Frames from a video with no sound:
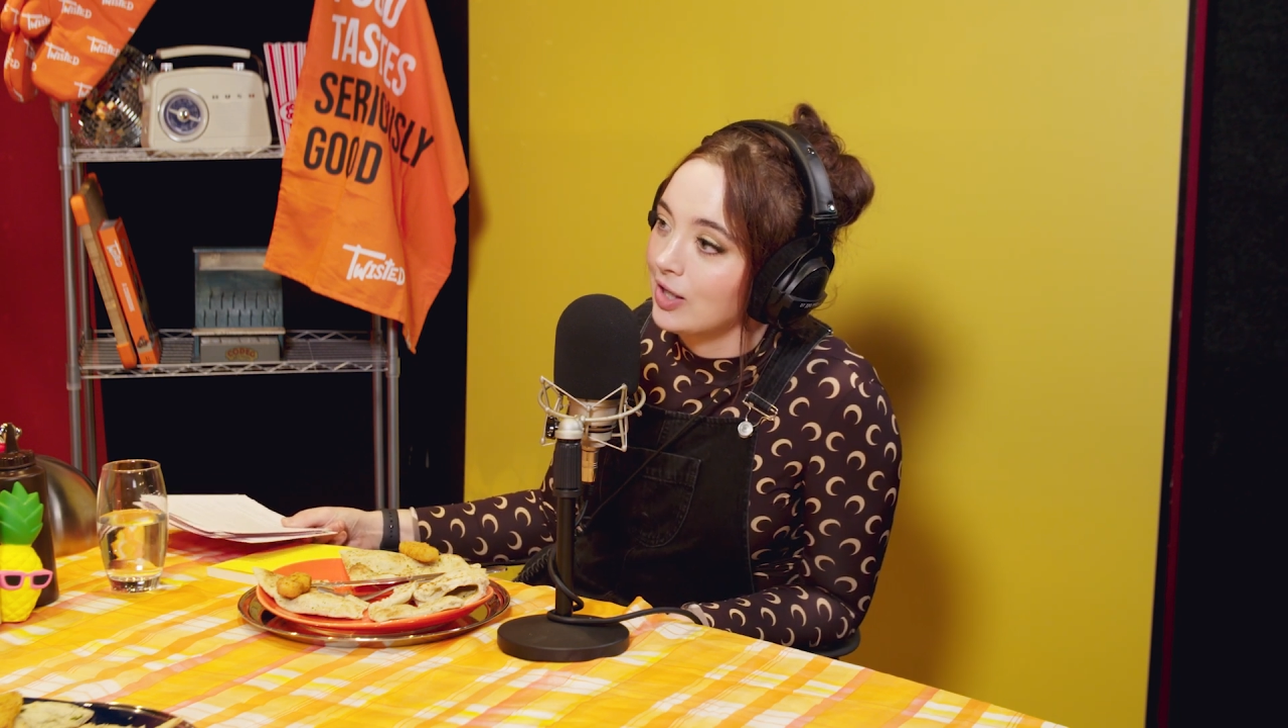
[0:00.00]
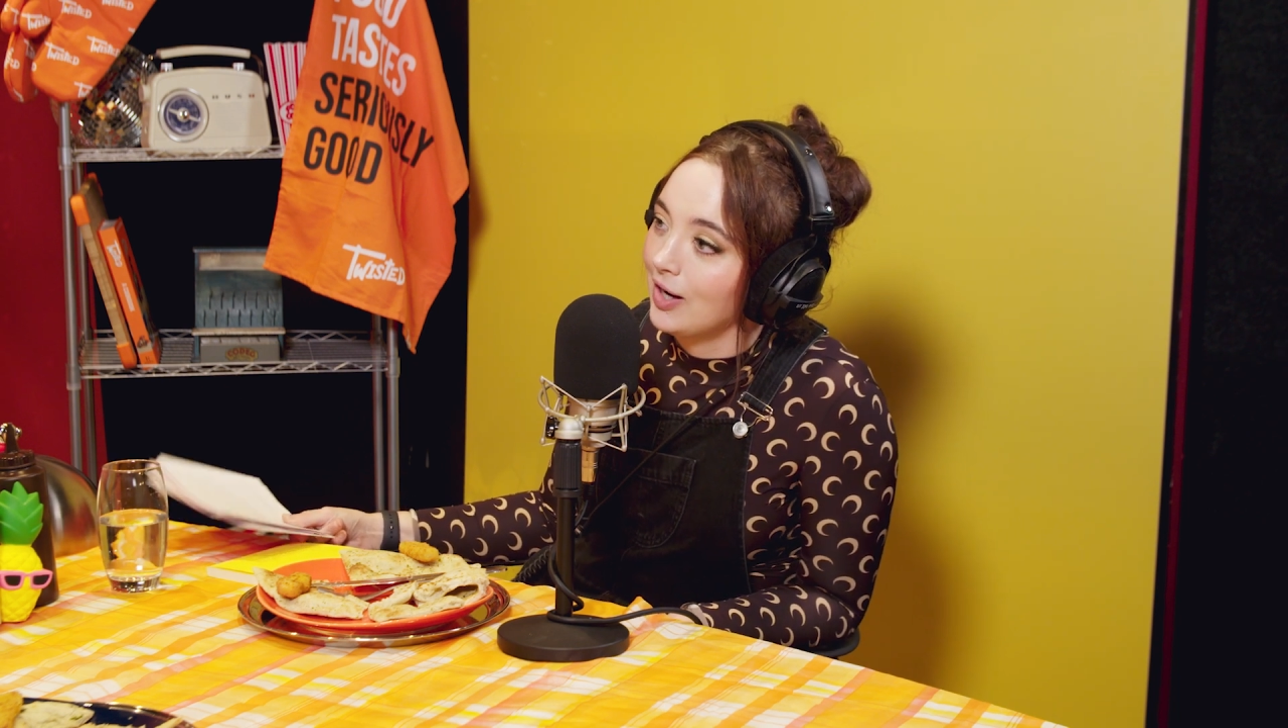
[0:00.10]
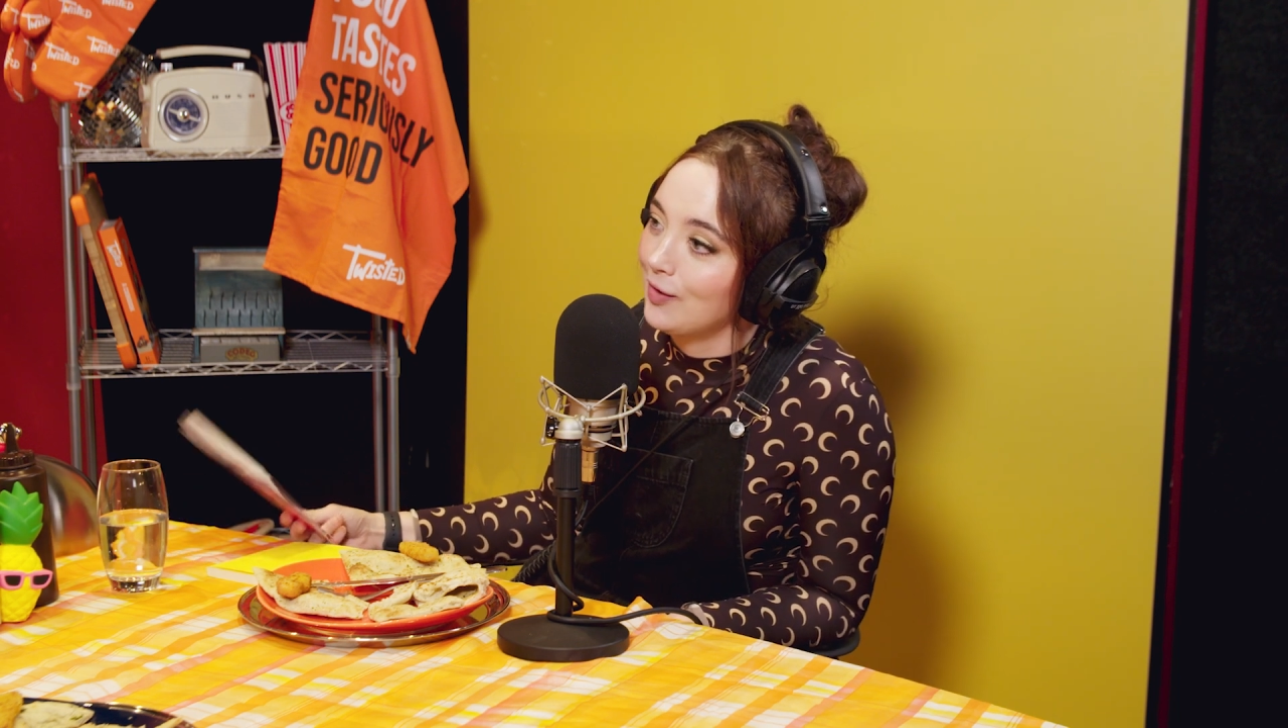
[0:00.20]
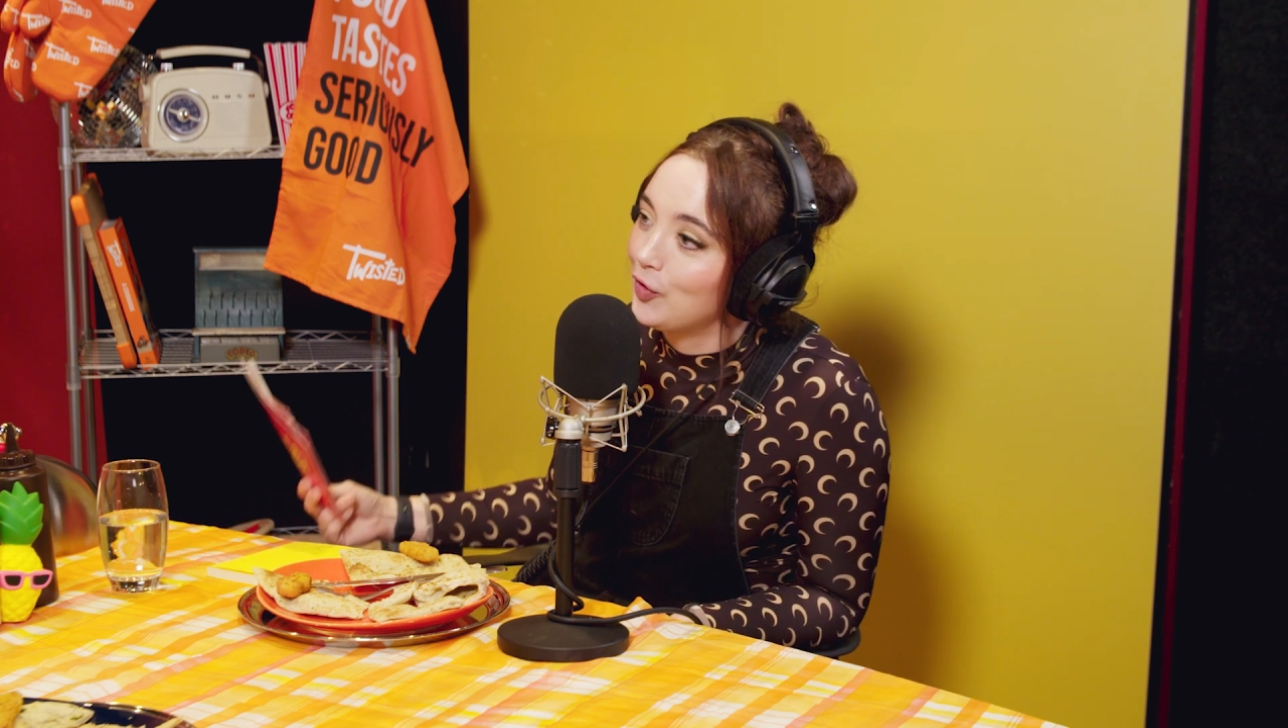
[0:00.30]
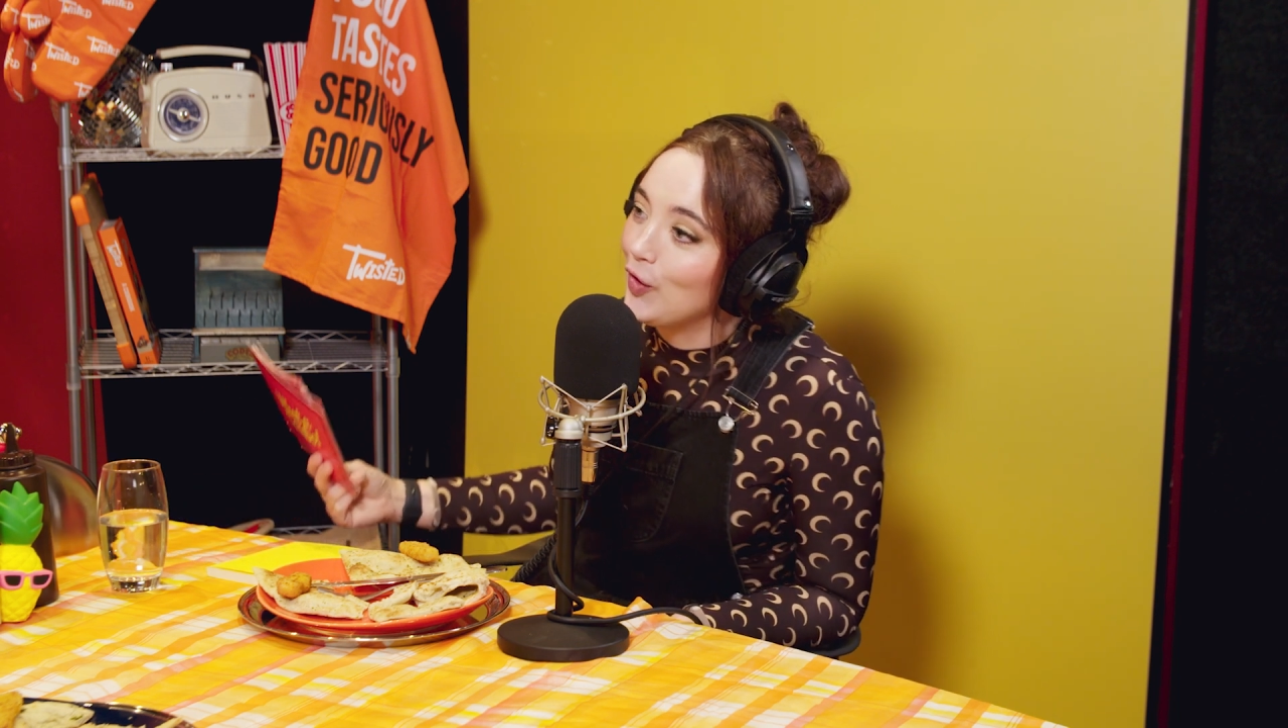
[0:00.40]
I
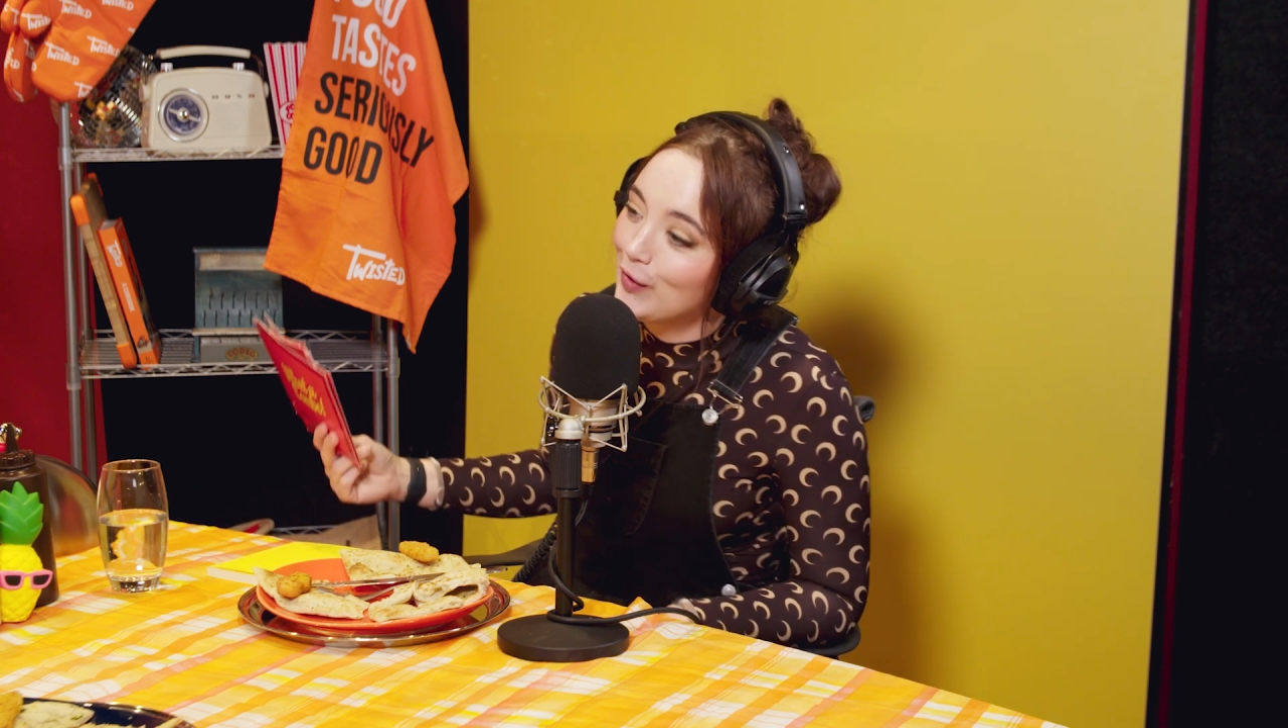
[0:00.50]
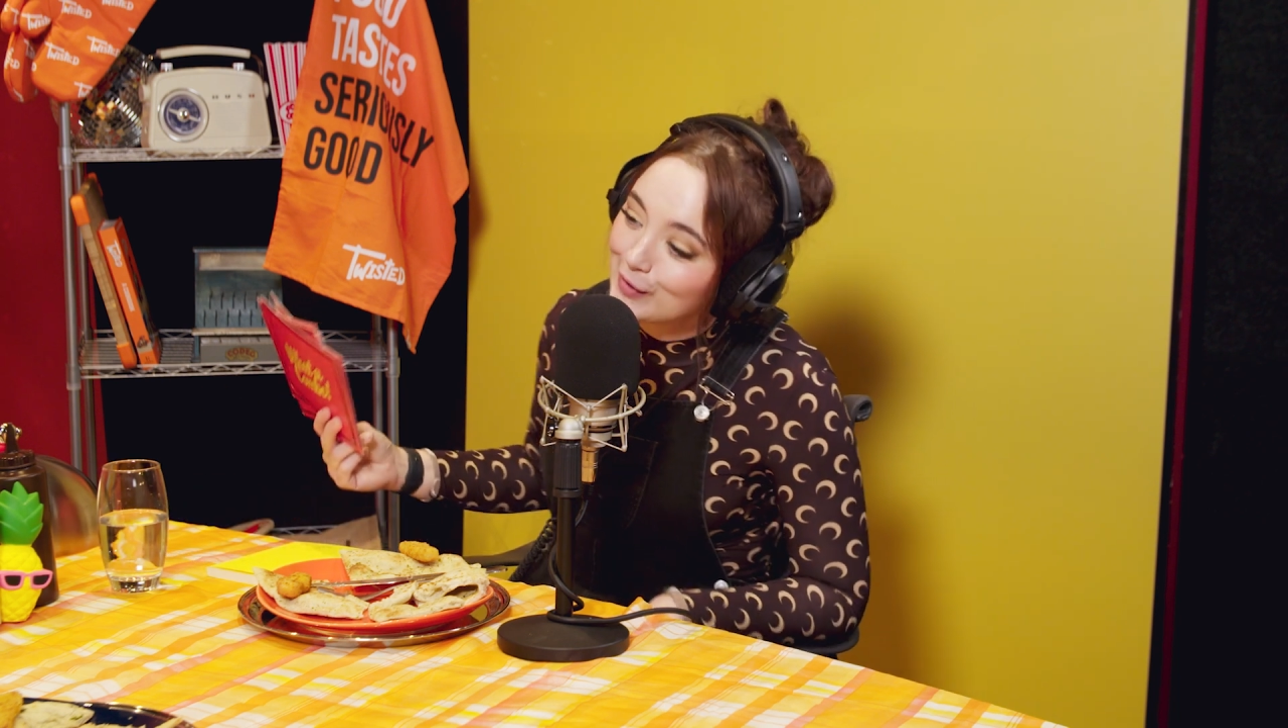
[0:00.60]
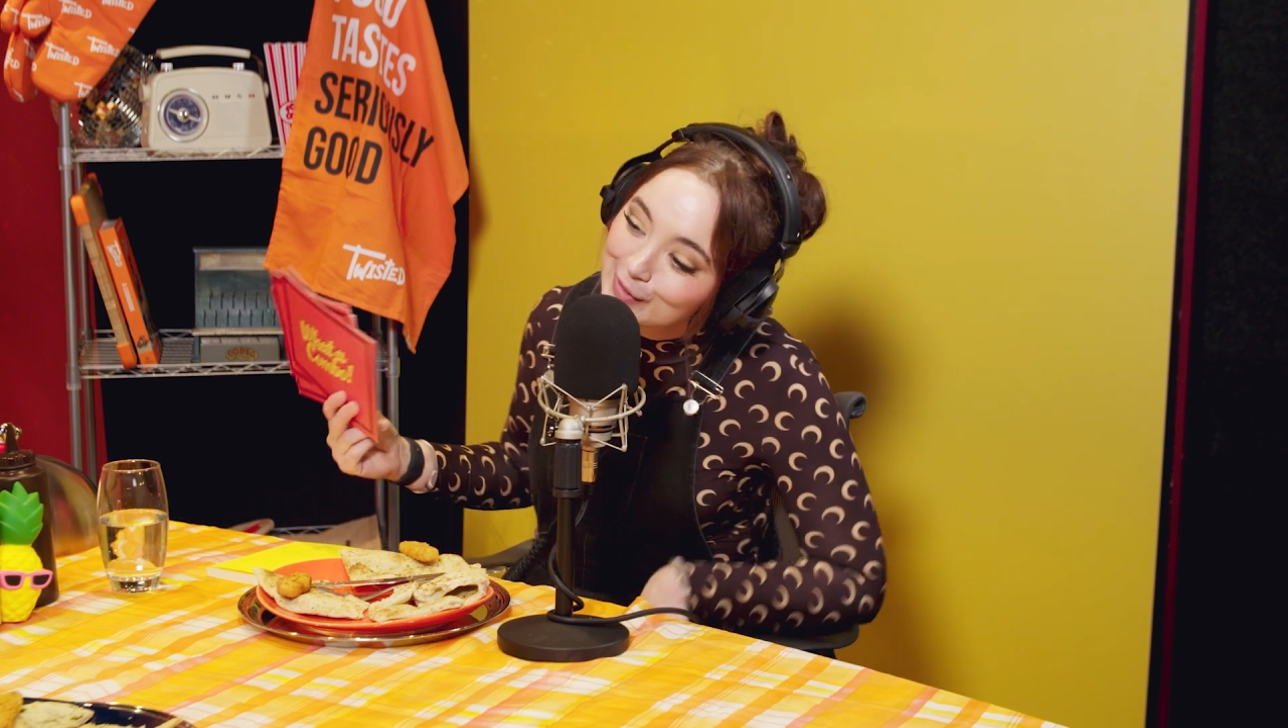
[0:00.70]
thought